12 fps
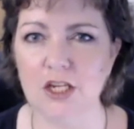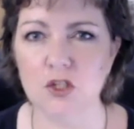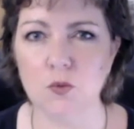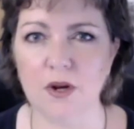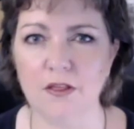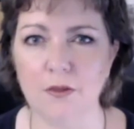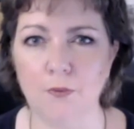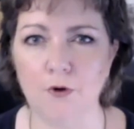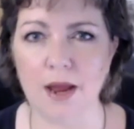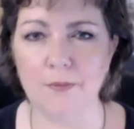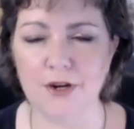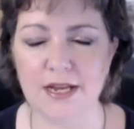is one of the
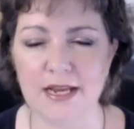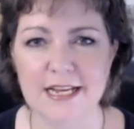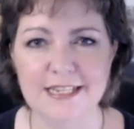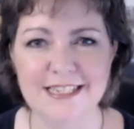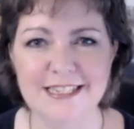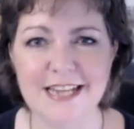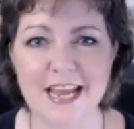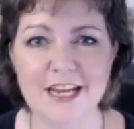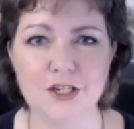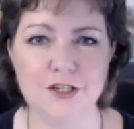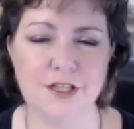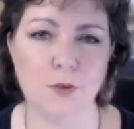primary
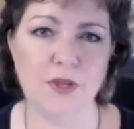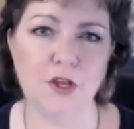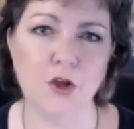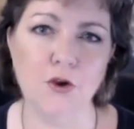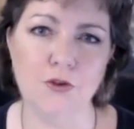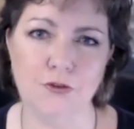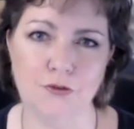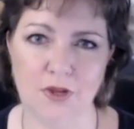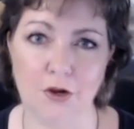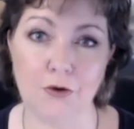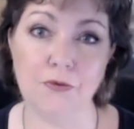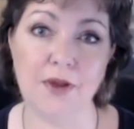stages that we go through
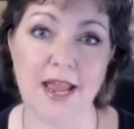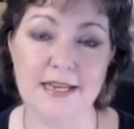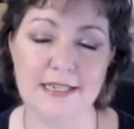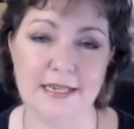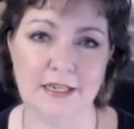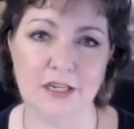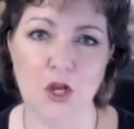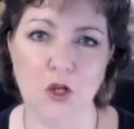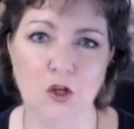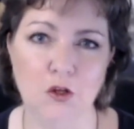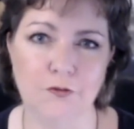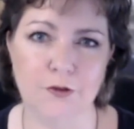in creating
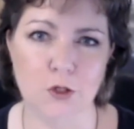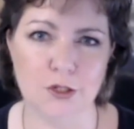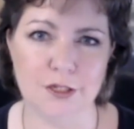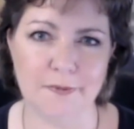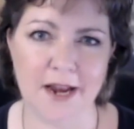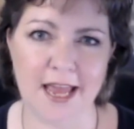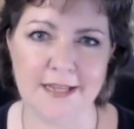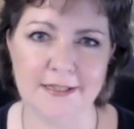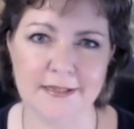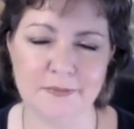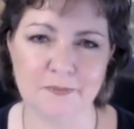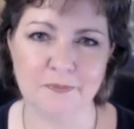good futures
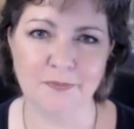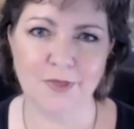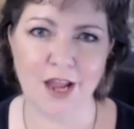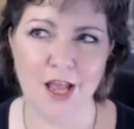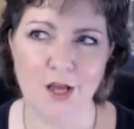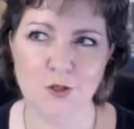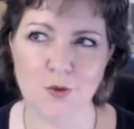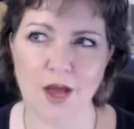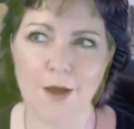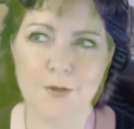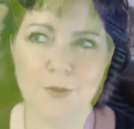plans. So how do